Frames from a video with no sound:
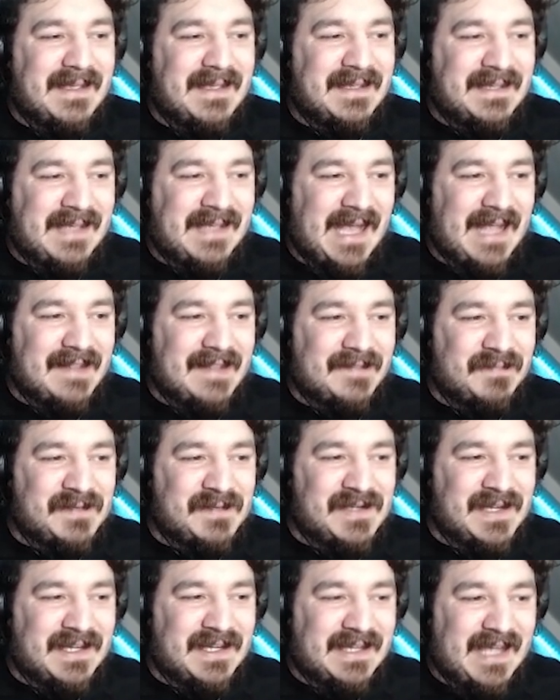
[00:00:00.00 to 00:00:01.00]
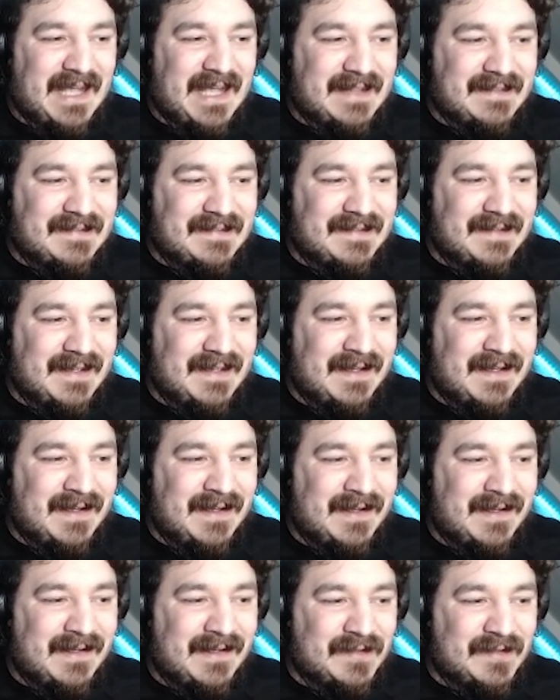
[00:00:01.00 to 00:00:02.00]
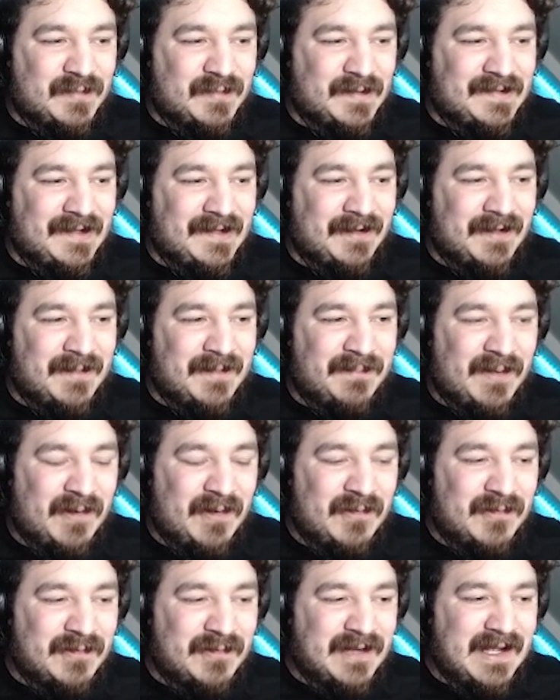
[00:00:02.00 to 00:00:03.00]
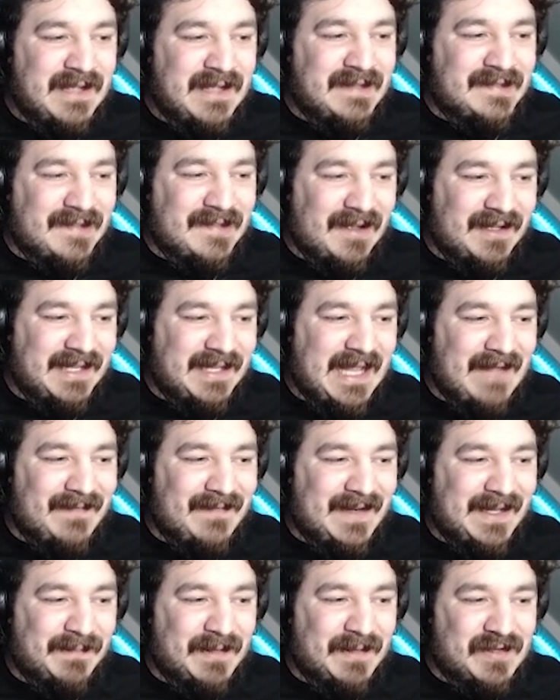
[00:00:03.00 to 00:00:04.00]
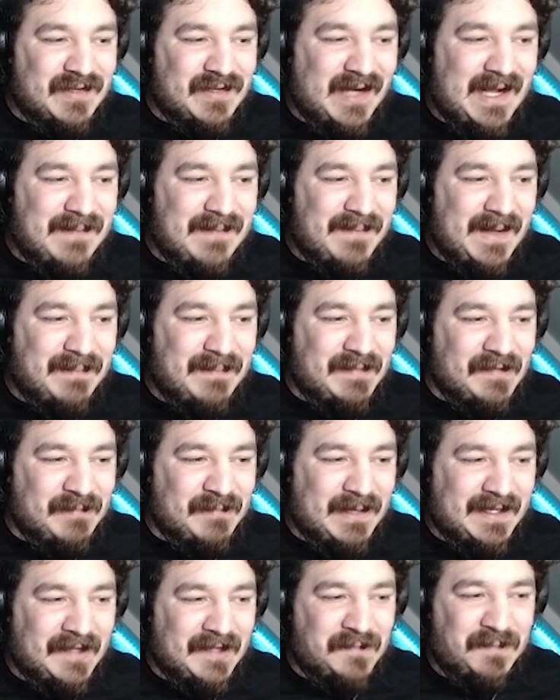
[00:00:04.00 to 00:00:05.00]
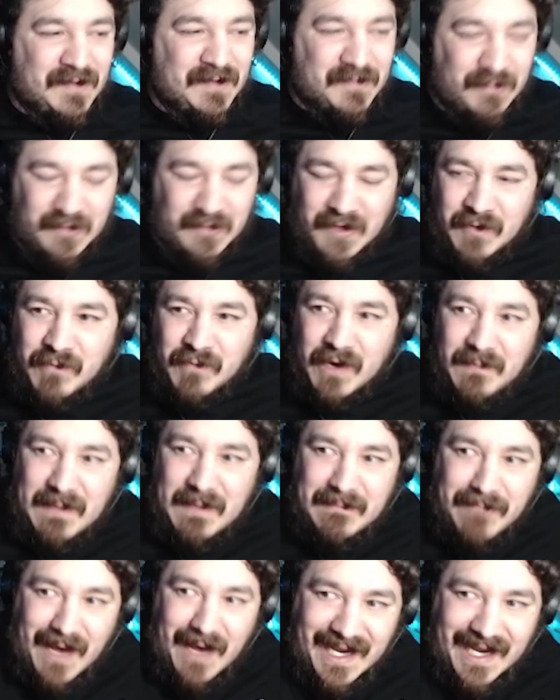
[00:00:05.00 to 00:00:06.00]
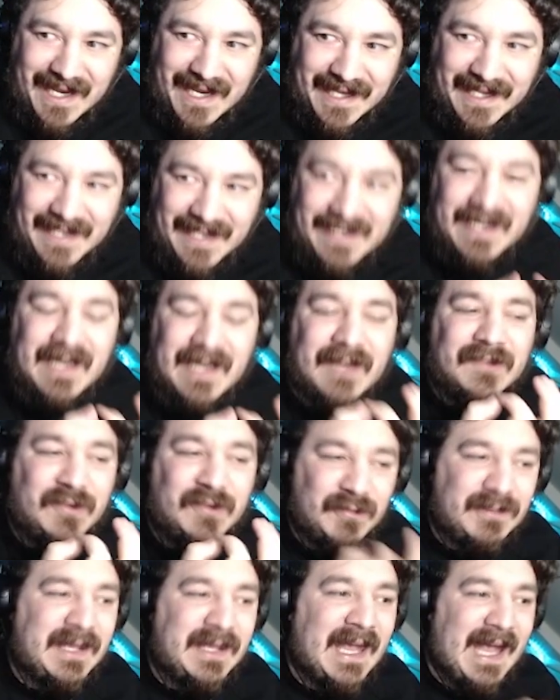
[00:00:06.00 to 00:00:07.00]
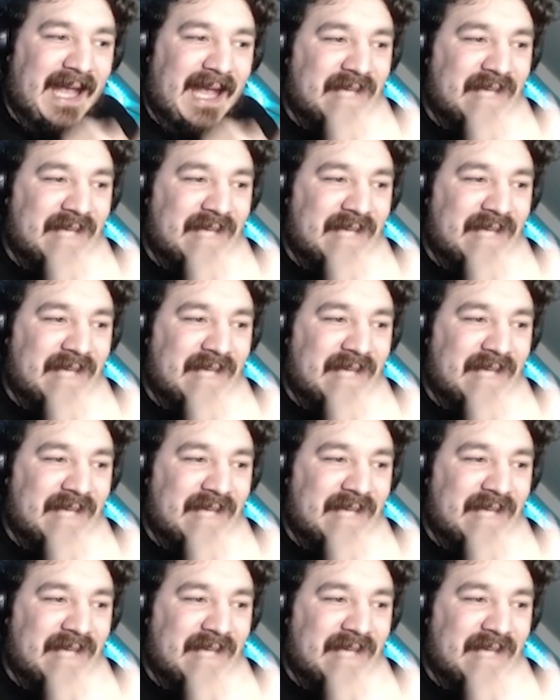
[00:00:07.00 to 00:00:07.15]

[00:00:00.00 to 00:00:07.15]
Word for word: get which it gets uh, twisted on the board, start leveling up the Tri Beams as quickly as possible. So you want to be mulliganing to get a